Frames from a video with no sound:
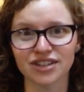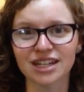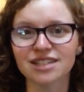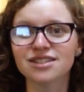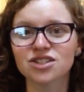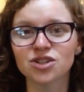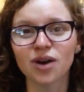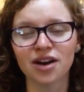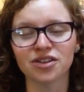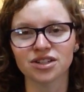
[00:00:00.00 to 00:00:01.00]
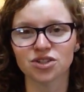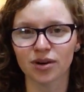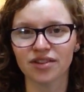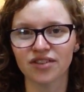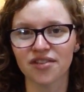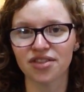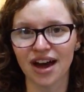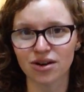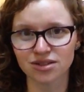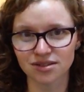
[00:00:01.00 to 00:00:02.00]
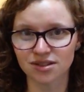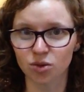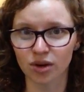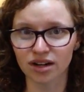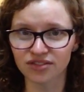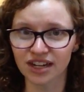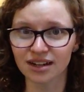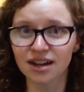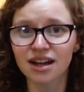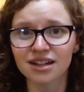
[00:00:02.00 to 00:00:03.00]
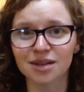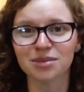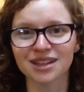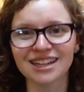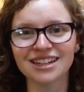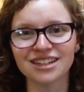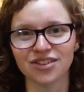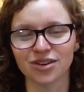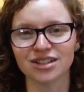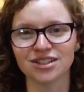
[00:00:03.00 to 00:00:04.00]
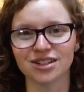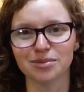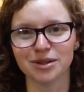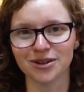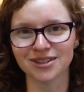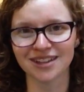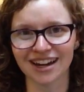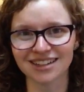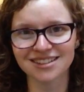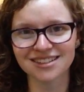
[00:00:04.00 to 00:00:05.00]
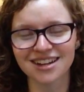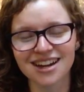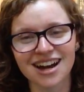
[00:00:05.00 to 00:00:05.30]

It is 225,000 square feet, completely devoted to computer science.